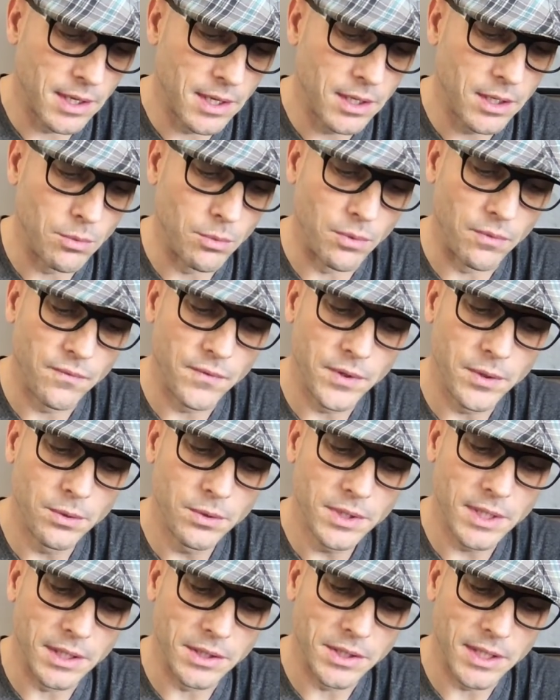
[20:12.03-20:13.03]
He
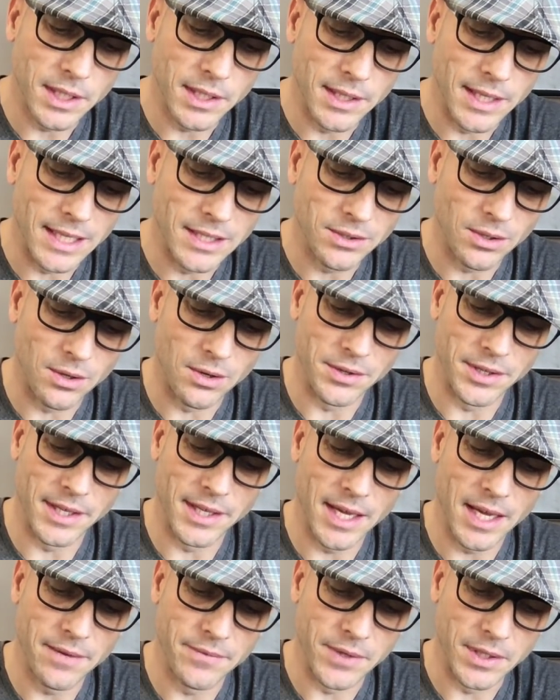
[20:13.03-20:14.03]
refused and said that's all they
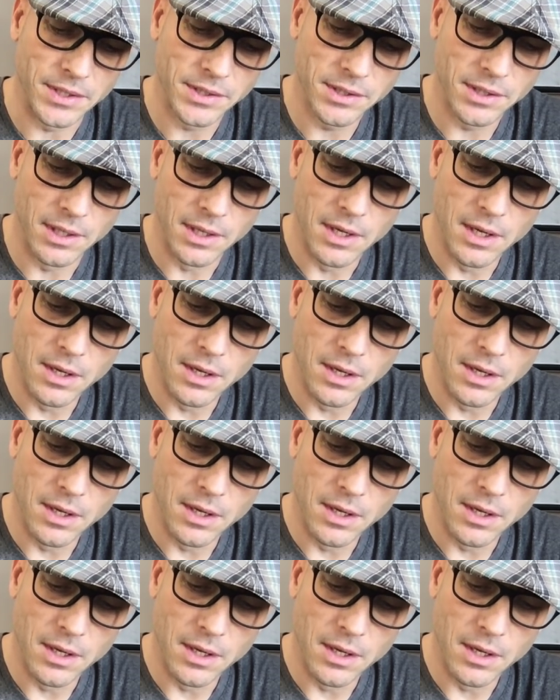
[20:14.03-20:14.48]
gave us.